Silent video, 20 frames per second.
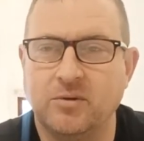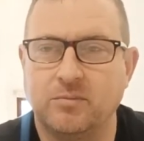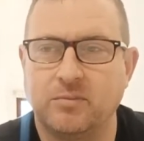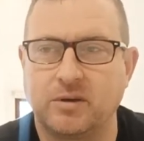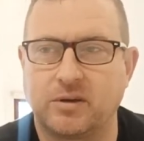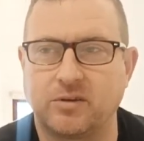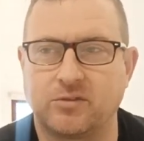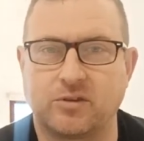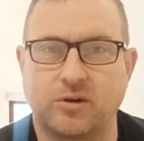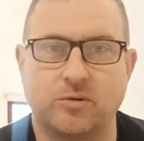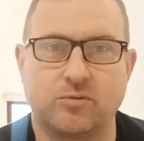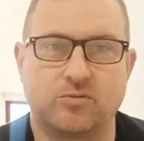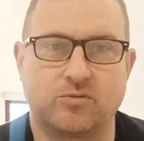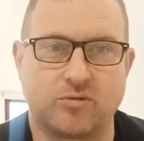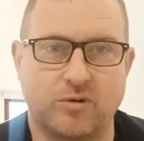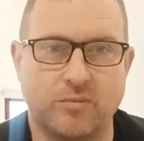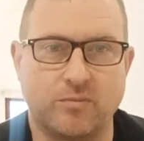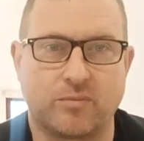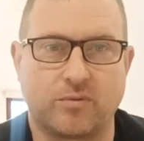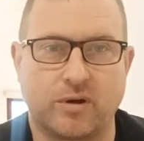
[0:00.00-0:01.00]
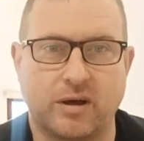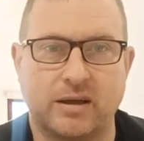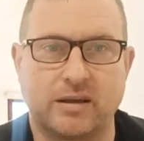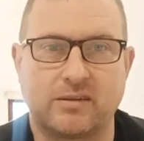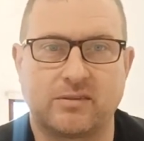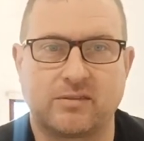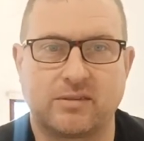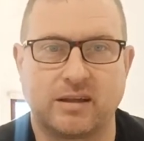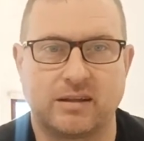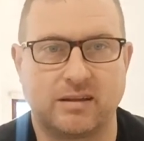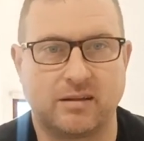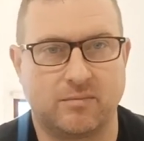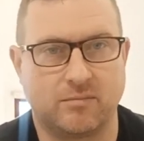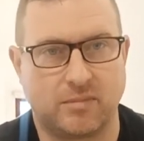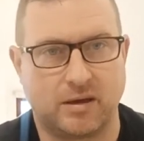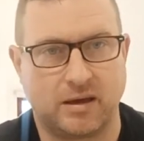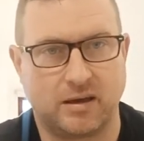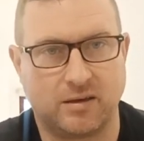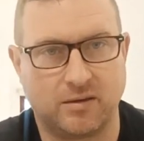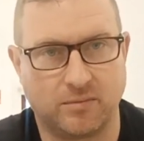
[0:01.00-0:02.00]
because old drum brakes, they didn't
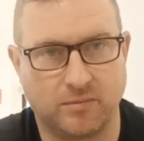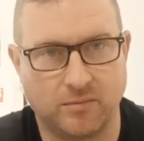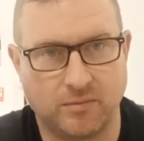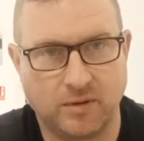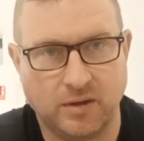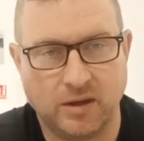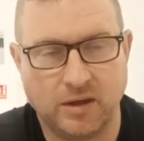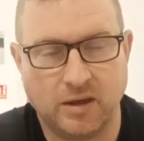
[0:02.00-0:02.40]
make them